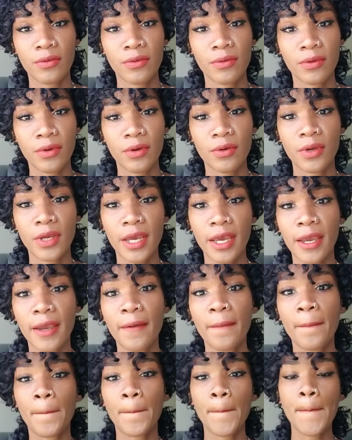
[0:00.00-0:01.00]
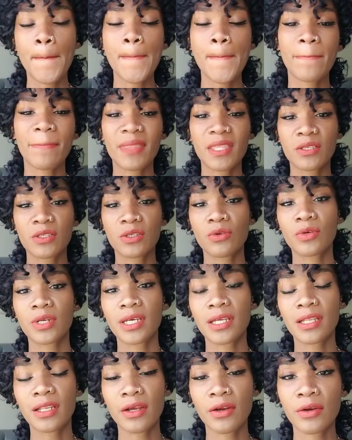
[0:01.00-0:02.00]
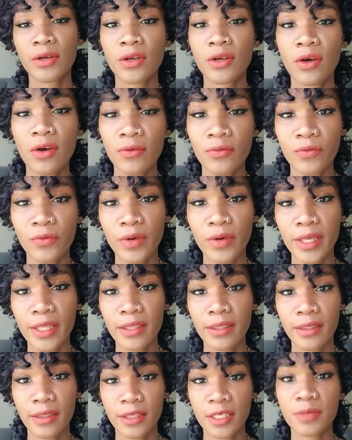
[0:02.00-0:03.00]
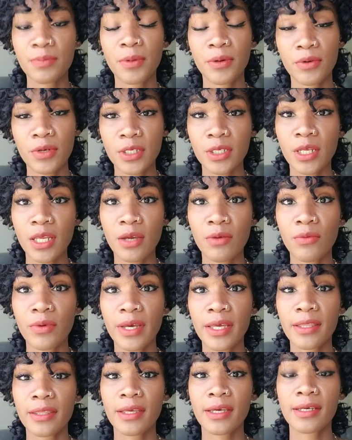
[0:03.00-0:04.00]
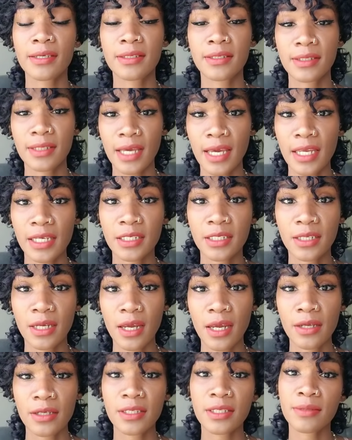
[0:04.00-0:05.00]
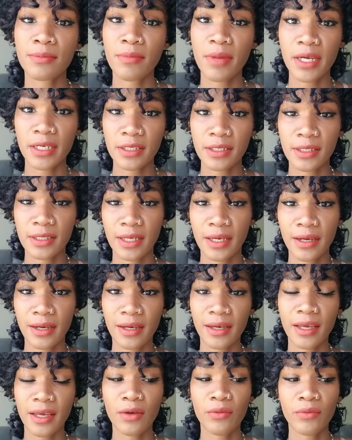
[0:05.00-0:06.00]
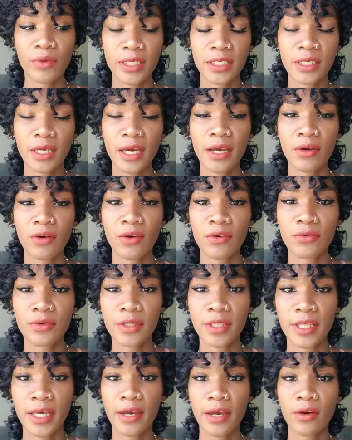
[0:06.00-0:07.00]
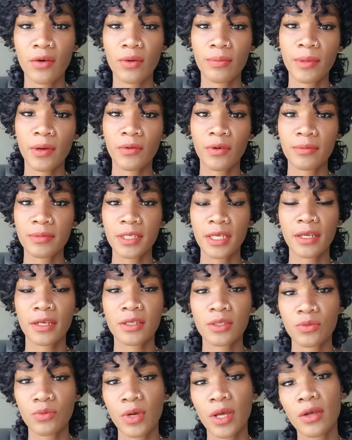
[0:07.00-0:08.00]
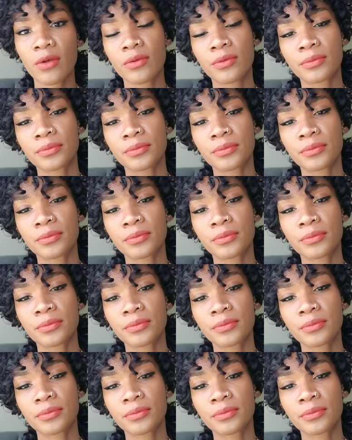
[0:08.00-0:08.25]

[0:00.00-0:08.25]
Okay, so you want to clear it off spiritually with a sage smudge stick, in which I offer that on my website as well.